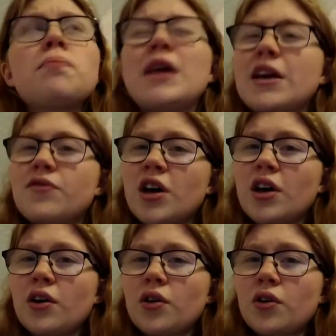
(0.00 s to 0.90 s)
many of
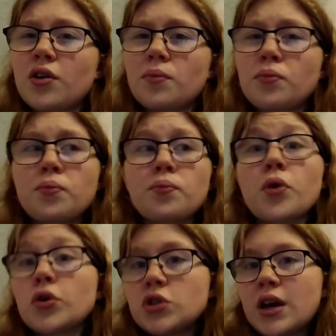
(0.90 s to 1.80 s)
her
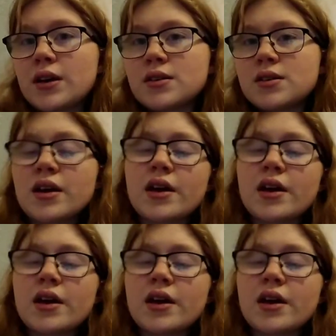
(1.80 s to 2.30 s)
projects